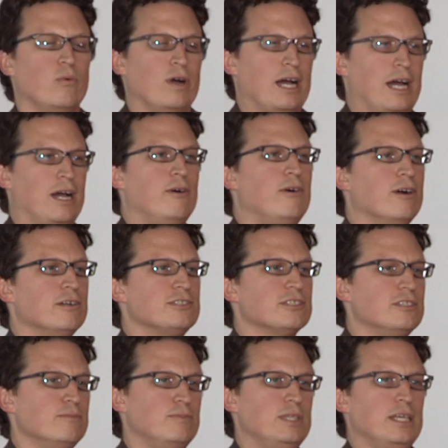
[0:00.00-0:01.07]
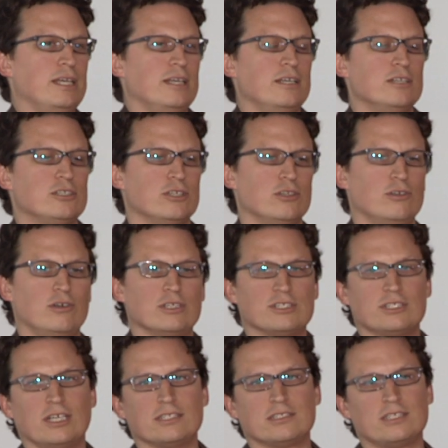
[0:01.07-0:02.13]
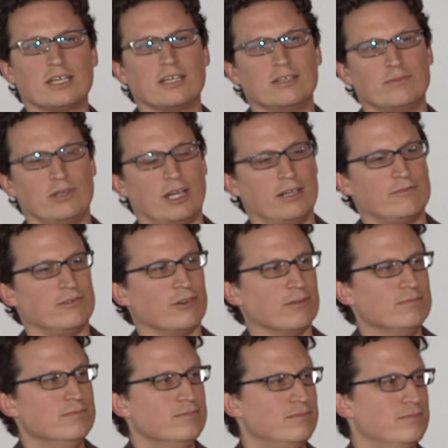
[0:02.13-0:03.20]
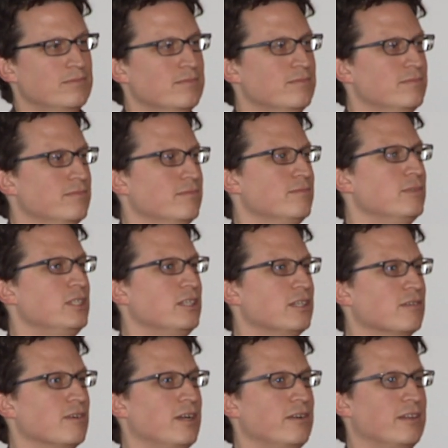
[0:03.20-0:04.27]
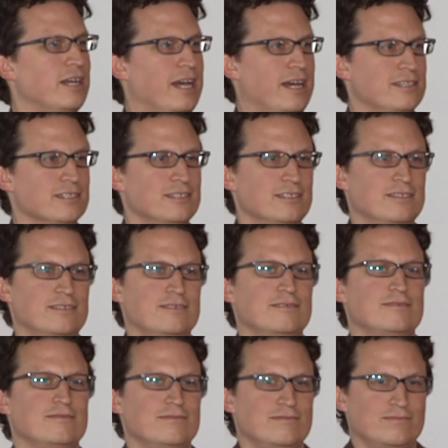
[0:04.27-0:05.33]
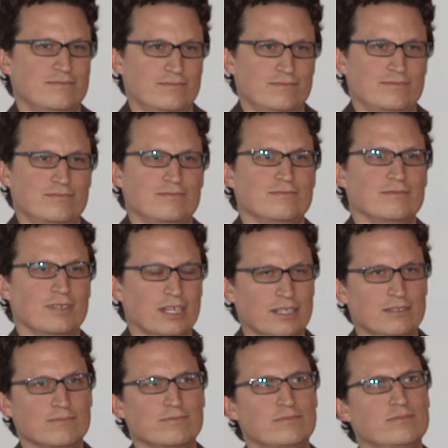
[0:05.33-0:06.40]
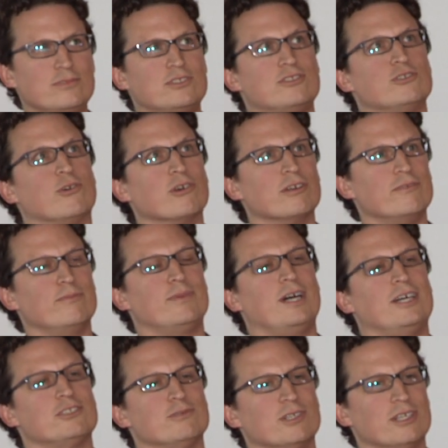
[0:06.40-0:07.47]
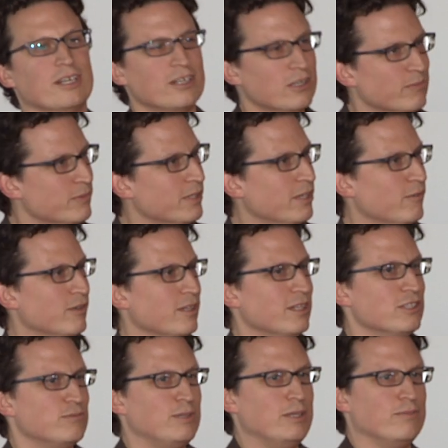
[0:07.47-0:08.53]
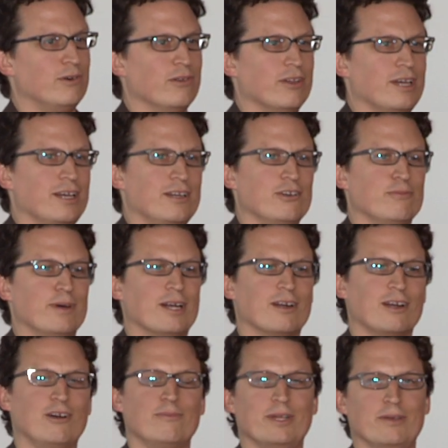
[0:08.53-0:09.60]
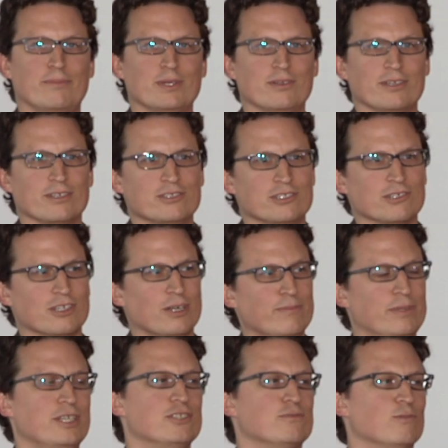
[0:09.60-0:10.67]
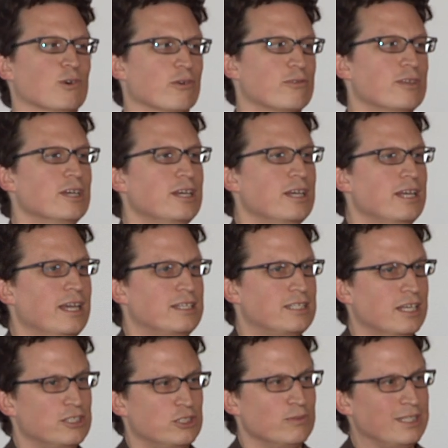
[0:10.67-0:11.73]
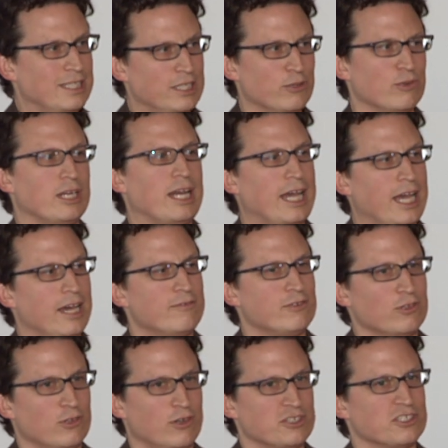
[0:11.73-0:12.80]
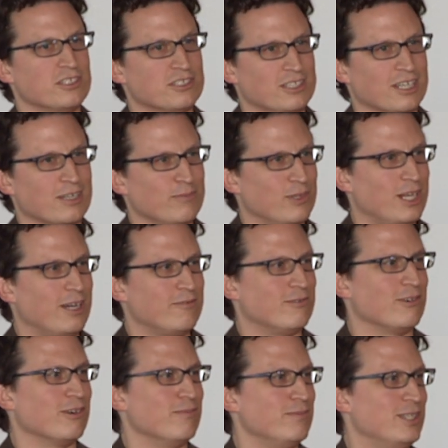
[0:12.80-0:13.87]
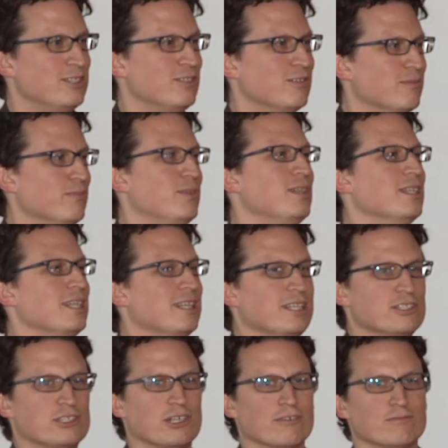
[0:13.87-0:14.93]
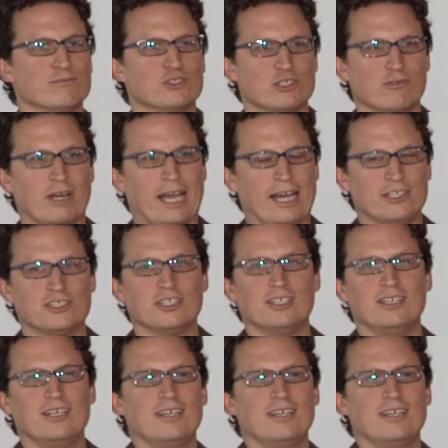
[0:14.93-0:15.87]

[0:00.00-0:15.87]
how hard is it going to be to launch that second platform when you get around to that? It's sort of impossible. You're going to end up being one of these people that no matter how many billions your company is worth, it takes you a year and a half to launch on the second platform because you completely start from scratch.